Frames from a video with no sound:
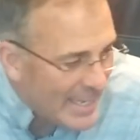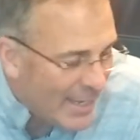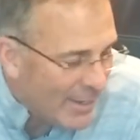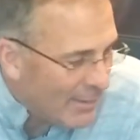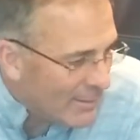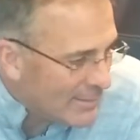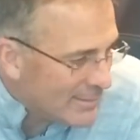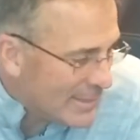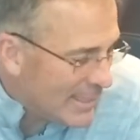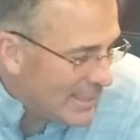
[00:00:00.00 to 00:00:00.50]

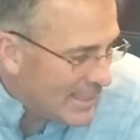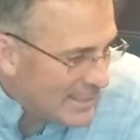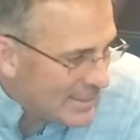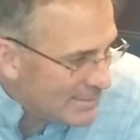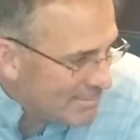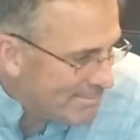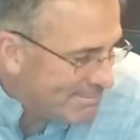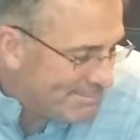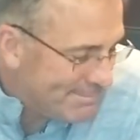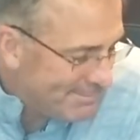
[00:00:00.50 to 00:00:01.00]
You know,
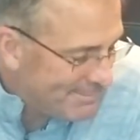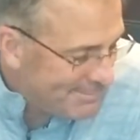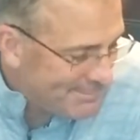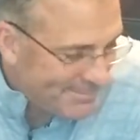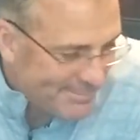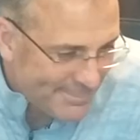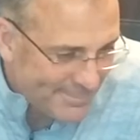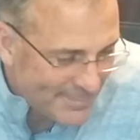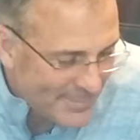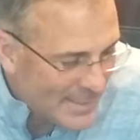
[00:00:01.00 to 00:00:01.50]

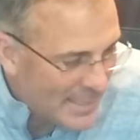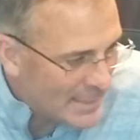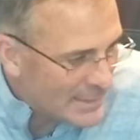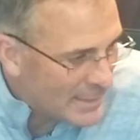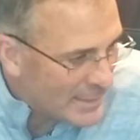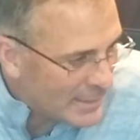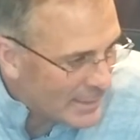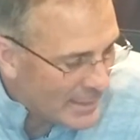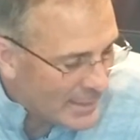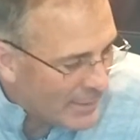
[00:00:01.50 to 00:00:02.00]

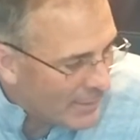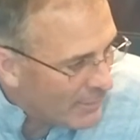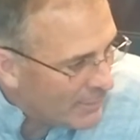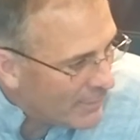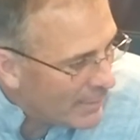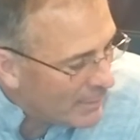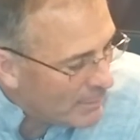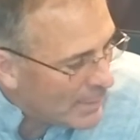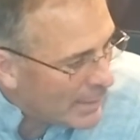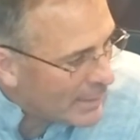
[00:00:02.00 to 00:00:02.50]
that's a, you know,
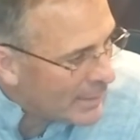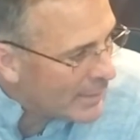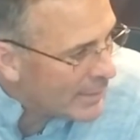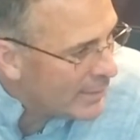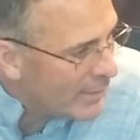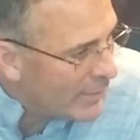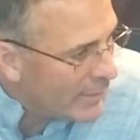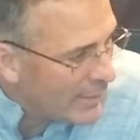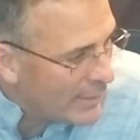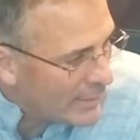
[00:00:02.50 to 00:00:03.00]
I'm not
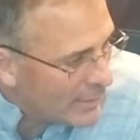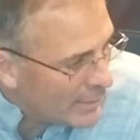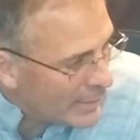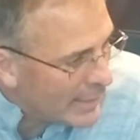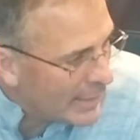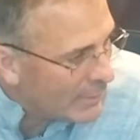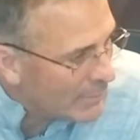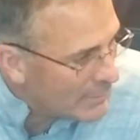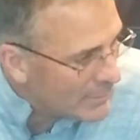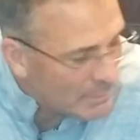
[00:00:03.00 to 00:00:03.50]
going to tell you,
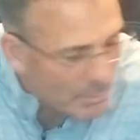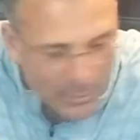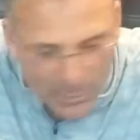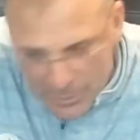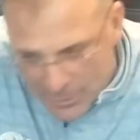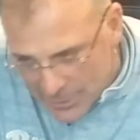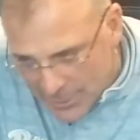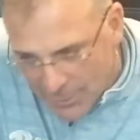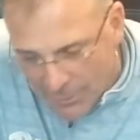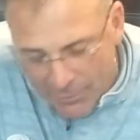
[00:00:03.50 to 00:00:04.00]
again,
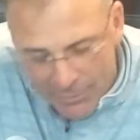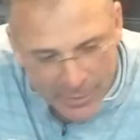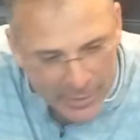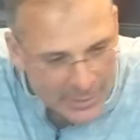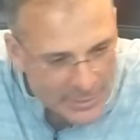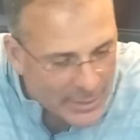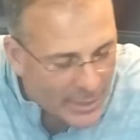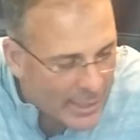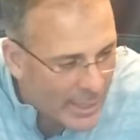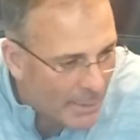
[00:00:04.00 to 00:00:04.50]
personal
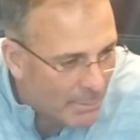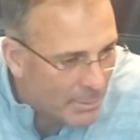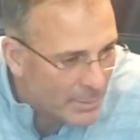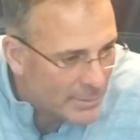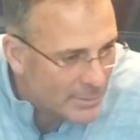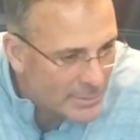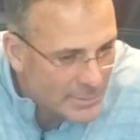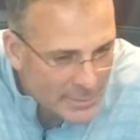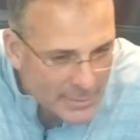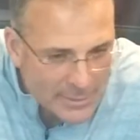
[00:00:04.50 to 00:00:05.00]
things that
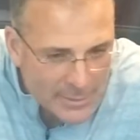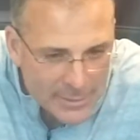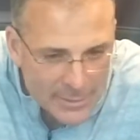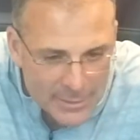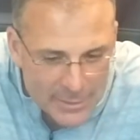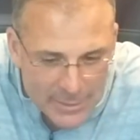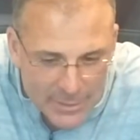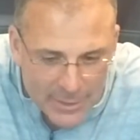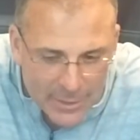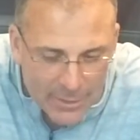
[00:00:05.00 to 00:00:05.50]
happen.
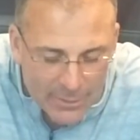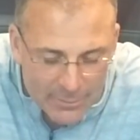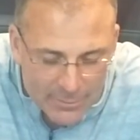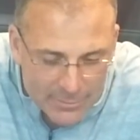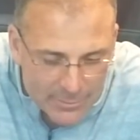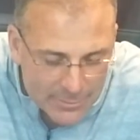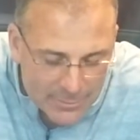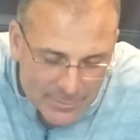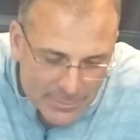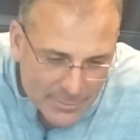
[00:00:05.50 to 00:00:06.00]
No,
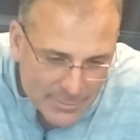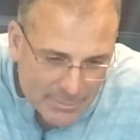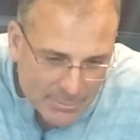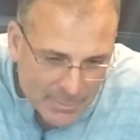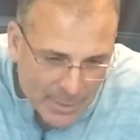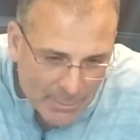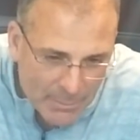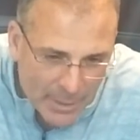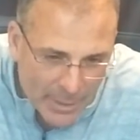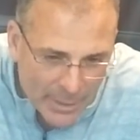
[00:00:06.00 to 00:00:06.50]

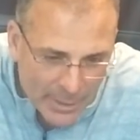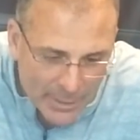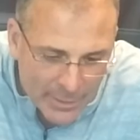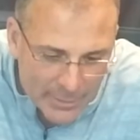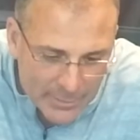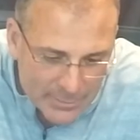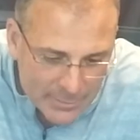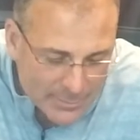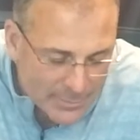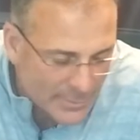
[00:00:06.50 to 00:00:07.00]
I'm not
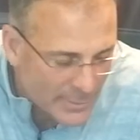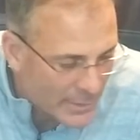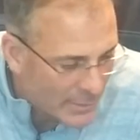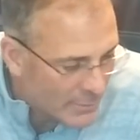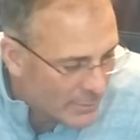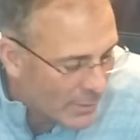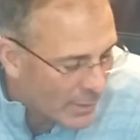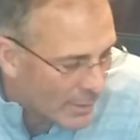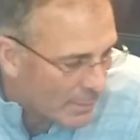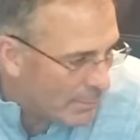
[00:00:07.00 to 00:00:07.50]
going to, you
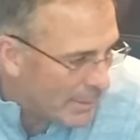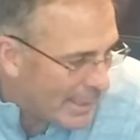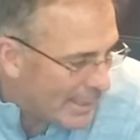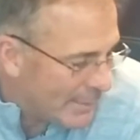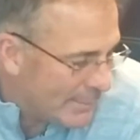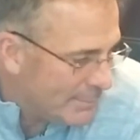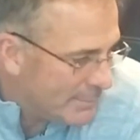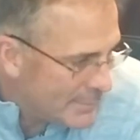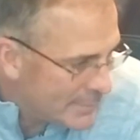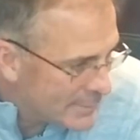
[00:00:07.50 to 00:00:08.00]
know, talk about
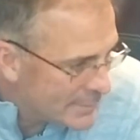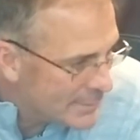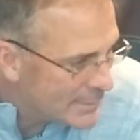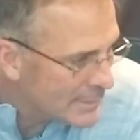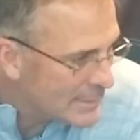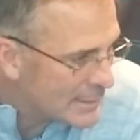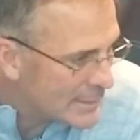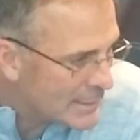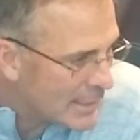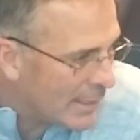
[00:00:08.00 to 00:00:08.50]

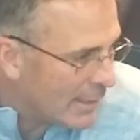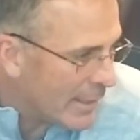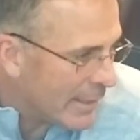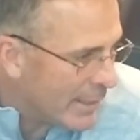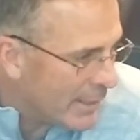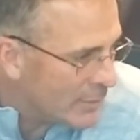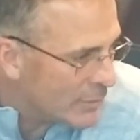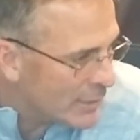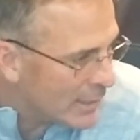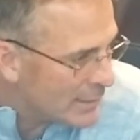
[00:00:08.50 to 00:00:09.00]
it. It's kind of
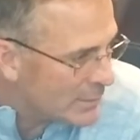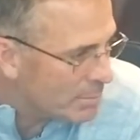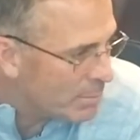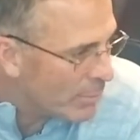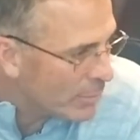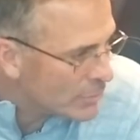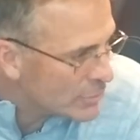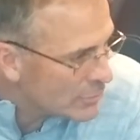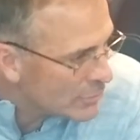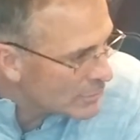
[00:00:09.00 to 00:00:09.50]
like it's
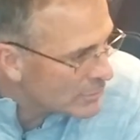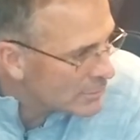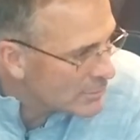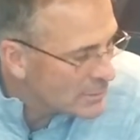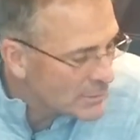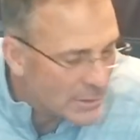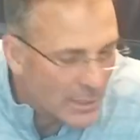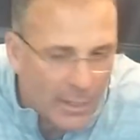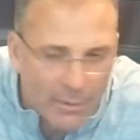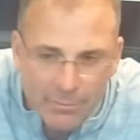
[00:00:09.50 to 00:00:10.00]
personal
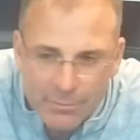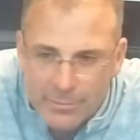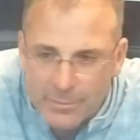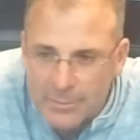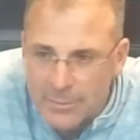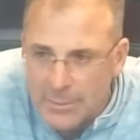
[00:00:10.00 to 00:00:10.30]
stuff.